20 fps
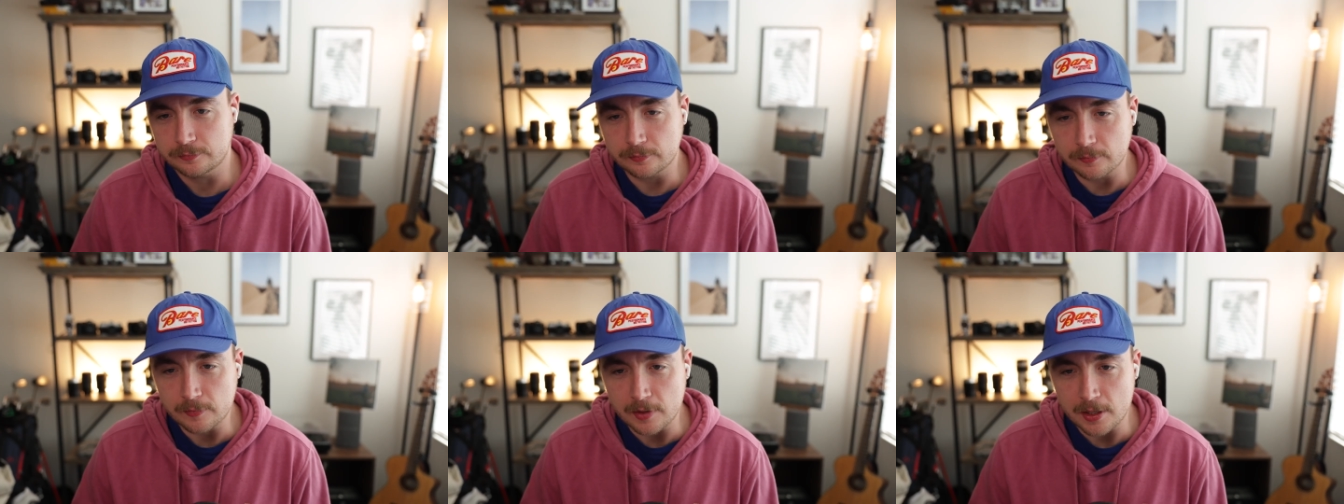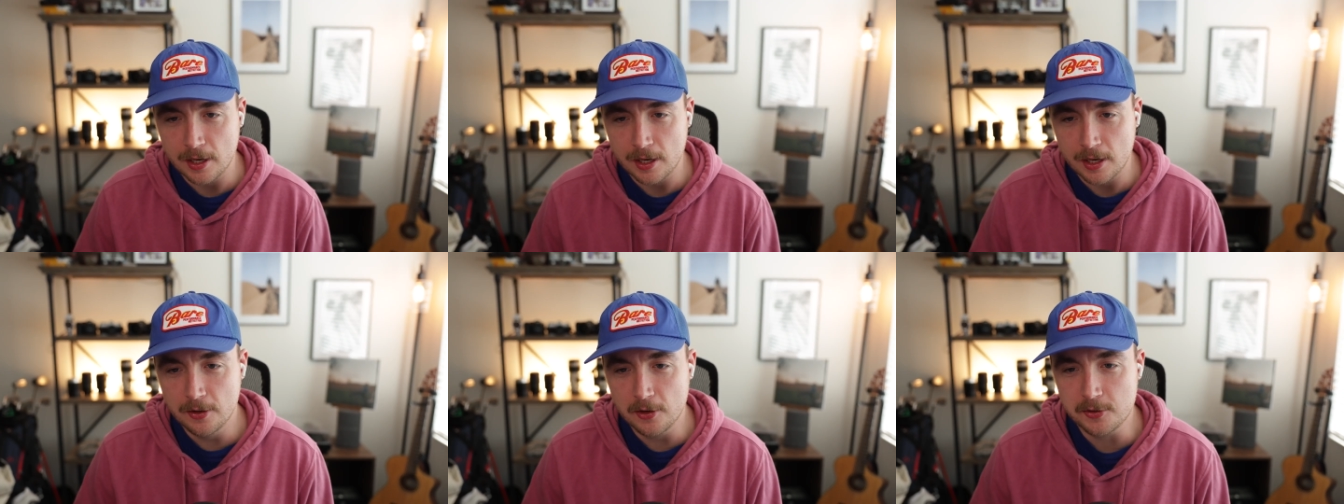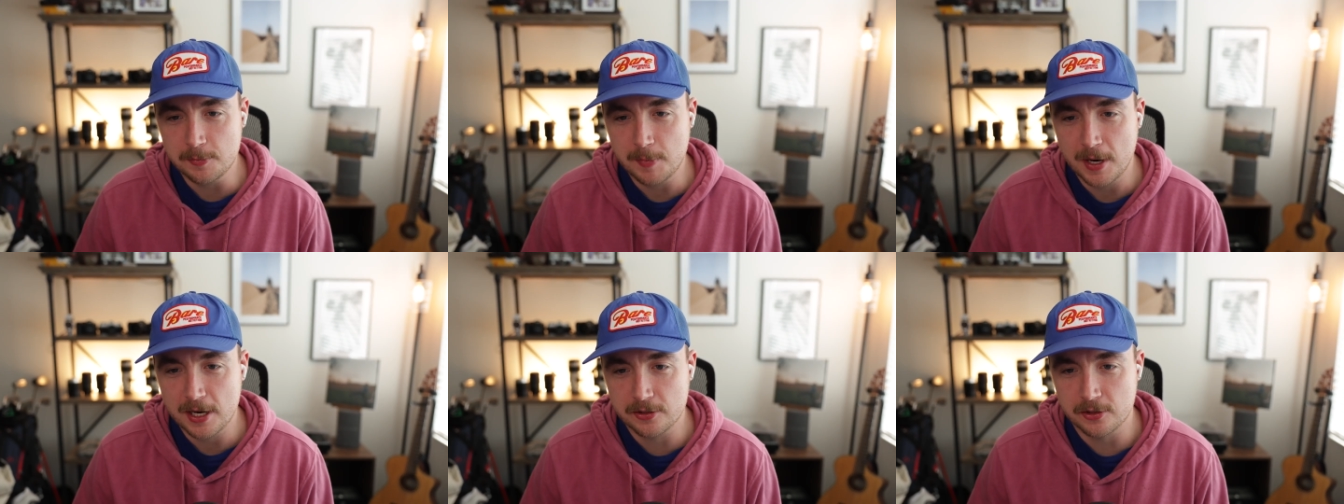And those
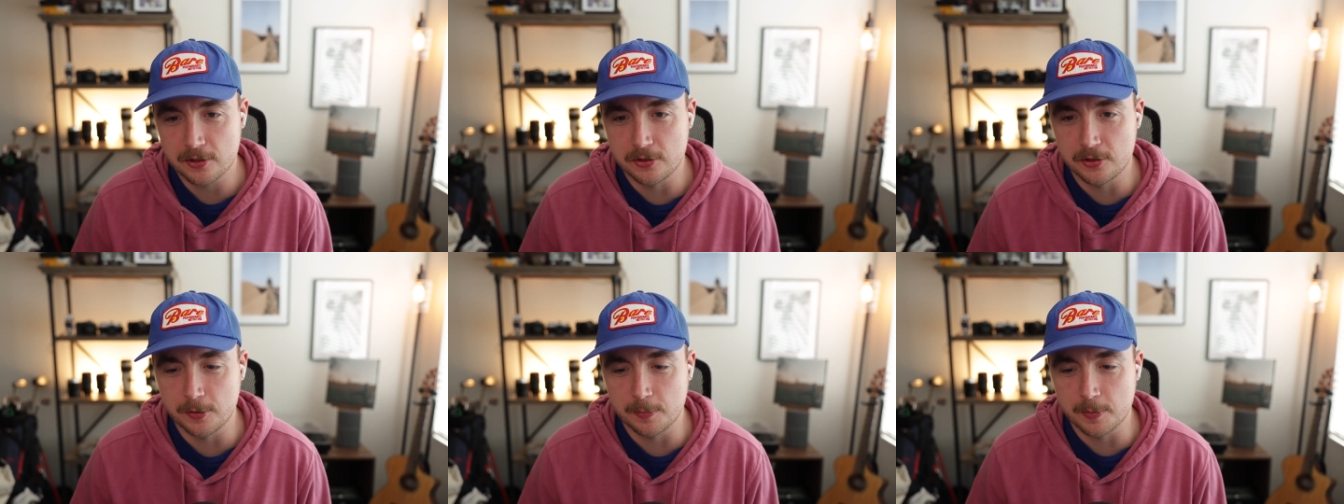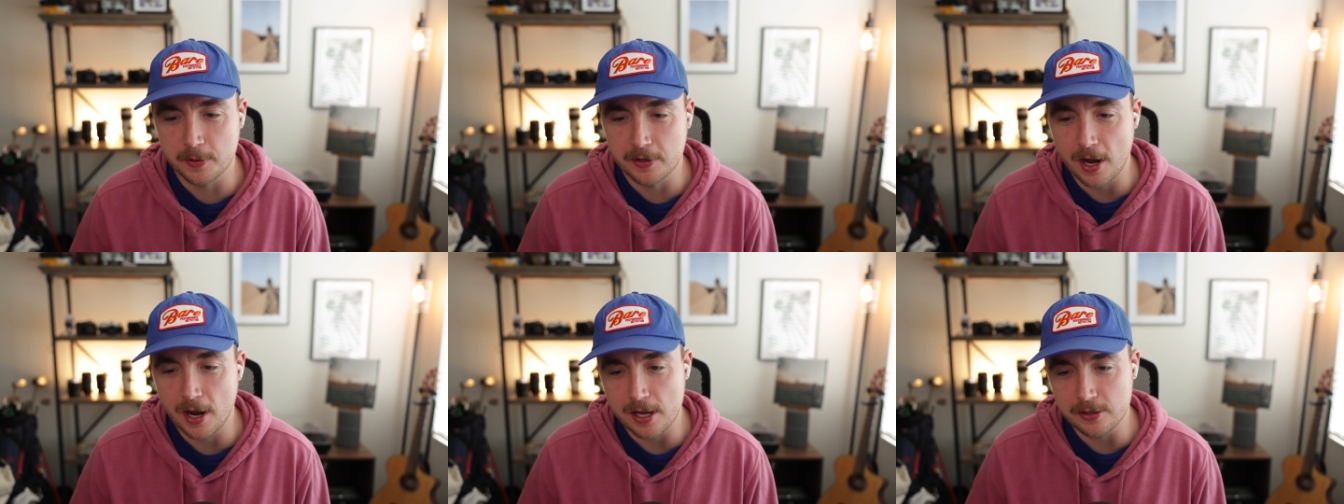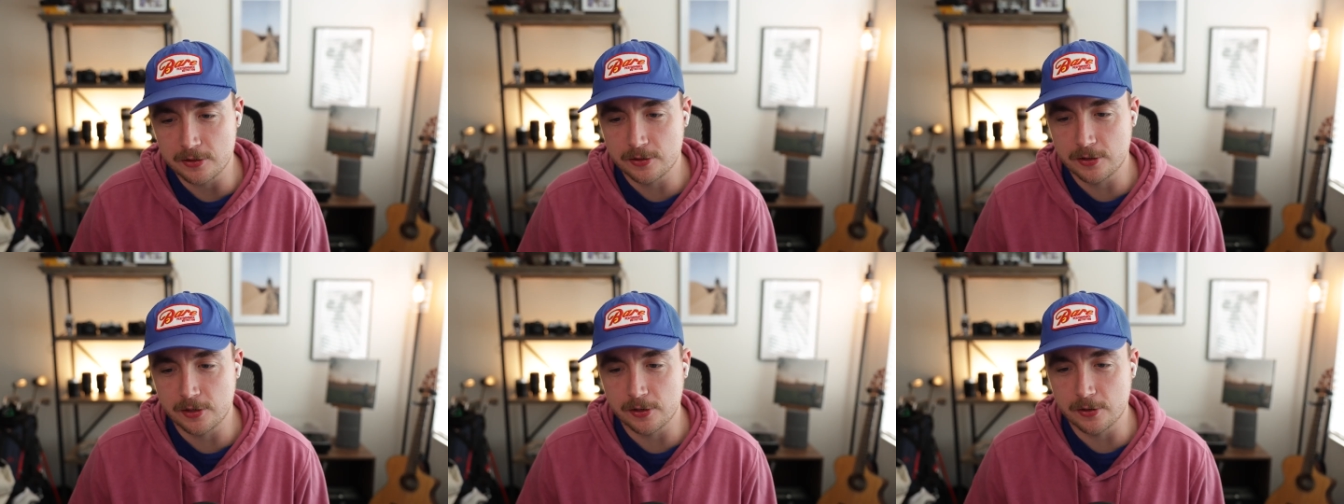they're mics are like, super
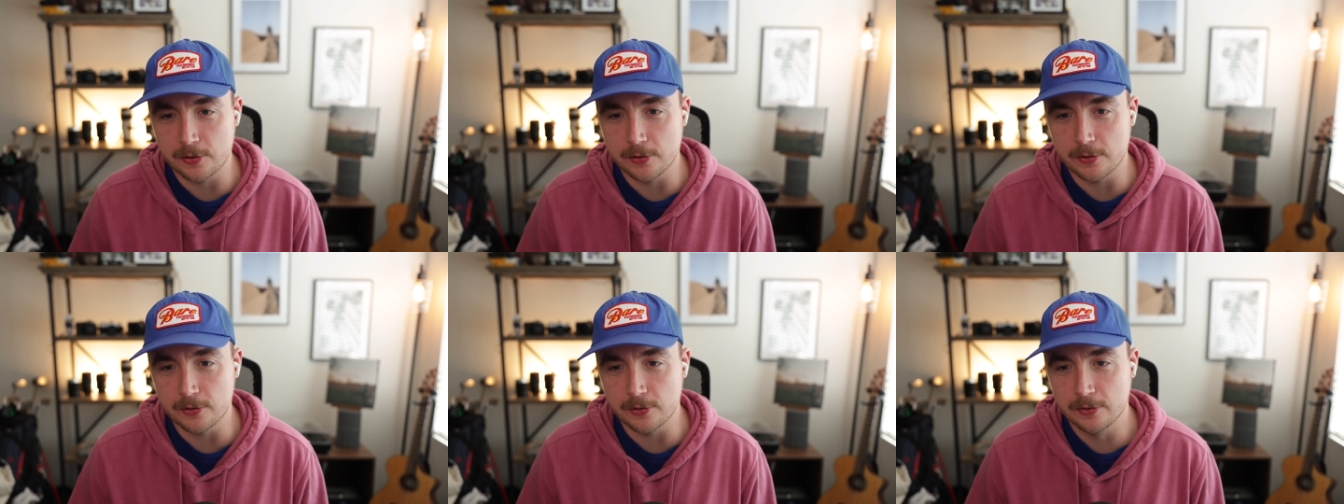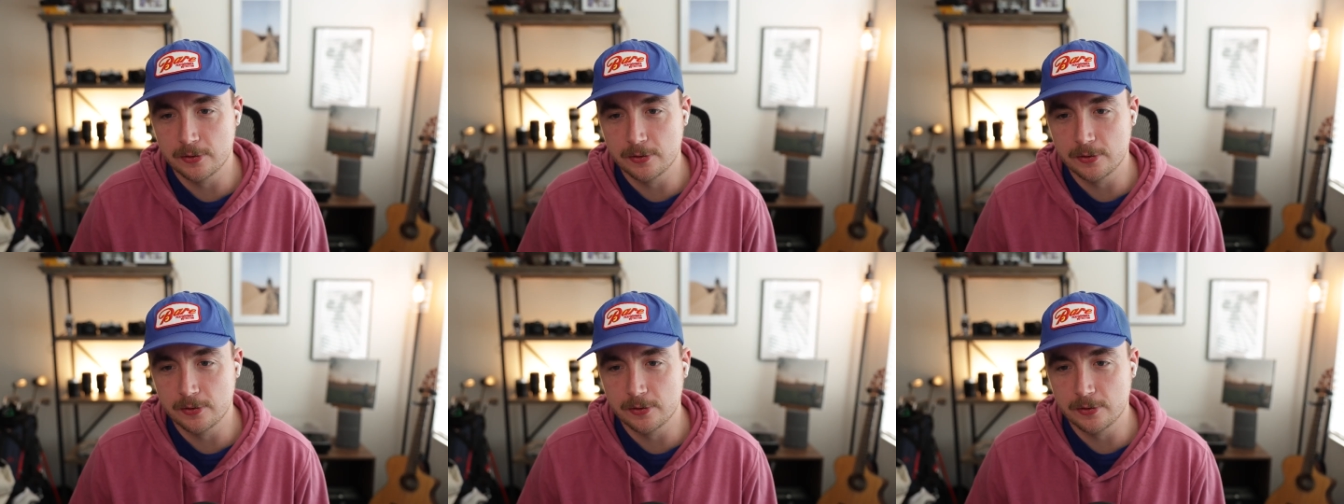nice tiny. too.